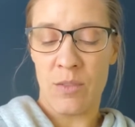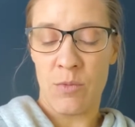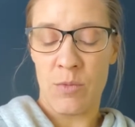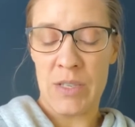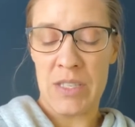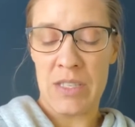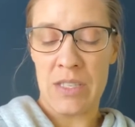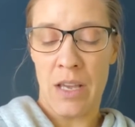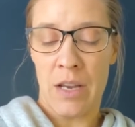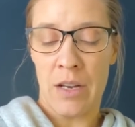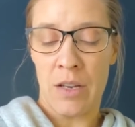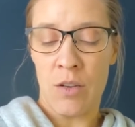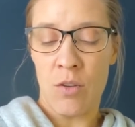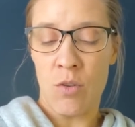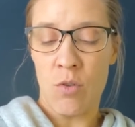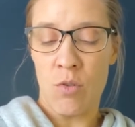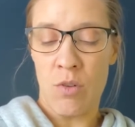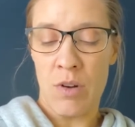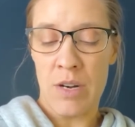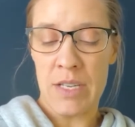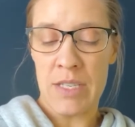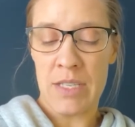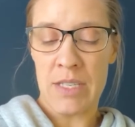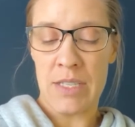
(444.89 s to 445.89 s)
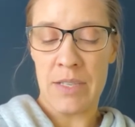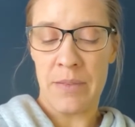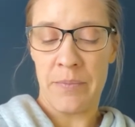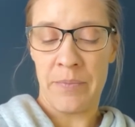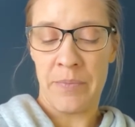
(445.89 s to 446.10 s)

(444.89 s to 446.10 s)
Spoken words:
we said in chorus.